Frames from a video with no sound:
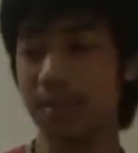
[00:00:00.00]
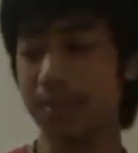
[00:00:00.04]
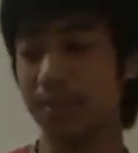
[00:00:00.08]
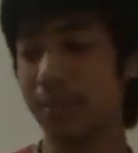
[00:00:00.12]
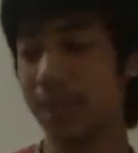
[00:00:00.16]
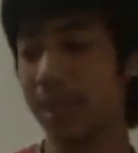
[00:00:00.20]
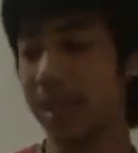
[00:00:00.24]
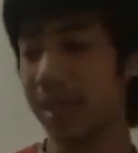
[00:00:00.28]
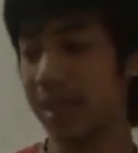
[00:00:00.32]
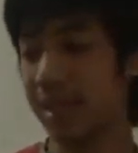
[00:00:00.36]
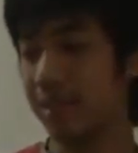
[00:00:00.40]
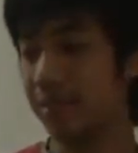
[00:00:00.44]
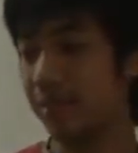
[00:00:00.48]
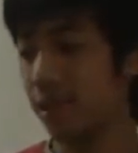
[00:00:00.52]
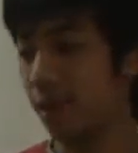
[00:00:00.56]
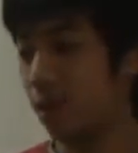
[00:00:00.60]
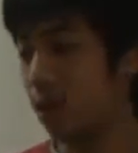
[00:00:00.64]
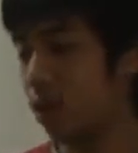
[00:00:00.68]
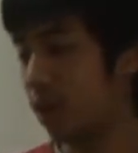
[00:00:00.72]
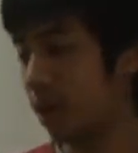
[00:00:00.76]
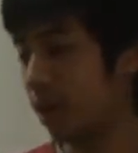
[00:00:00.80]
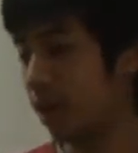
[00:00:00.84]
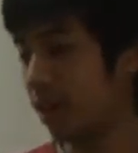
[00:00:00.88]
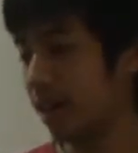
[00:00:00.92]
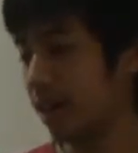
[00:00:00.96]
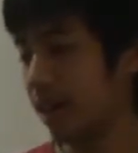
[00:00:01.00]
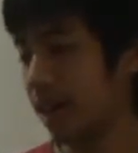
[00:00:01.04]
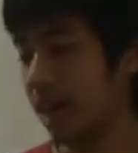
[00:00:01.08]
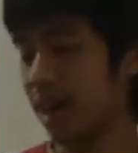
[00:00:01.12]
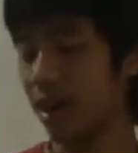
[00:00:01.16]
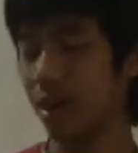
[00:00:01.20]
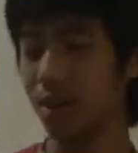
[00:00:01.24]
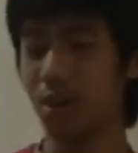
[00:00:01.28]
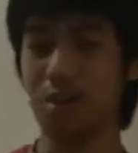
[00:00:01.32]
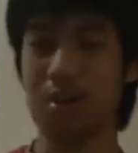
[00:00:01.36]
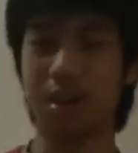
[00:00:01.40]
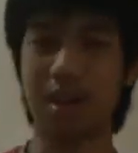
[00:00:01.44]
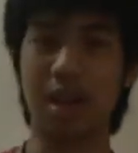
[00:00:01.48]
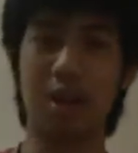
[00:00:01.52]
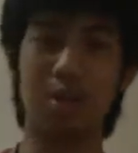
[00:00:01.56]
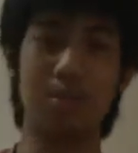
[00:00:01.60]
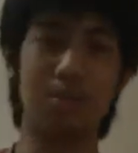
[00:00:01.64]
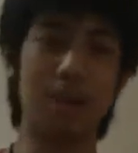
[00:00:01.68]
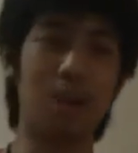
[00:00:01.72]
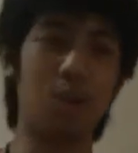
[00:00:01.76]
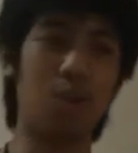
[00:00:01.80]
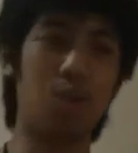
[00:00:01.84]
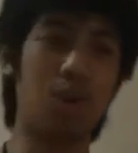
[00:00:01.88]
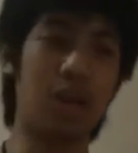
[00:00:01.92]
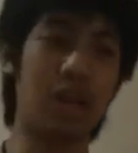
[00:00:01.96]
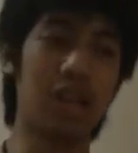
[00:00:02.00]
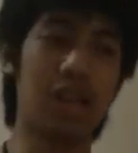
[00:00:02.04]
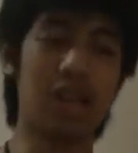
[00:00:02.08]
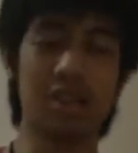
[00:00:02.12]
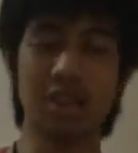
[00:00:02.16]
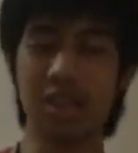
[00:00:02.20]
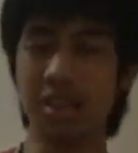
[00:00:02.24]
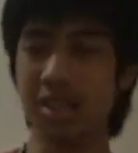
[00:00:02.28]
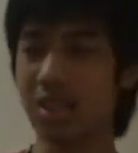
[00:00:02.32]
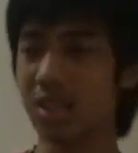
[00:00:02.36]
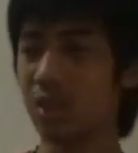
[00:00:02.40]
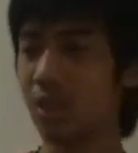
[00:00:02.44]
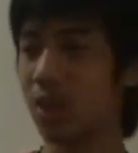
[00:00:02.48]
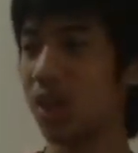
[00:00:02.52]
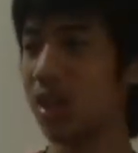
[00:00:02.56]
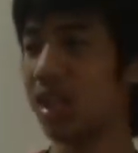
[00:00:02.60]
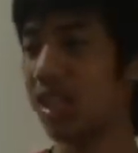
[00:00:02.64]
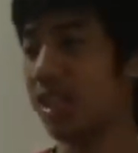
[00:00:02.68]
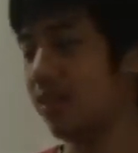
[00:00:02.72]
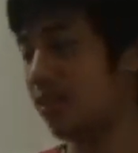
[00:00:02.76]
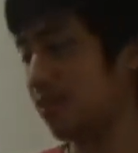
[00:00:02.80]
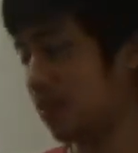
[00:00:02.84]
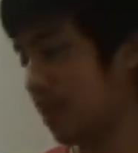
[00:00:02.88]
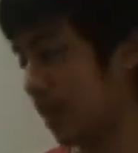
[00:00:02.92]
but if you're wondering how am I working on a sword if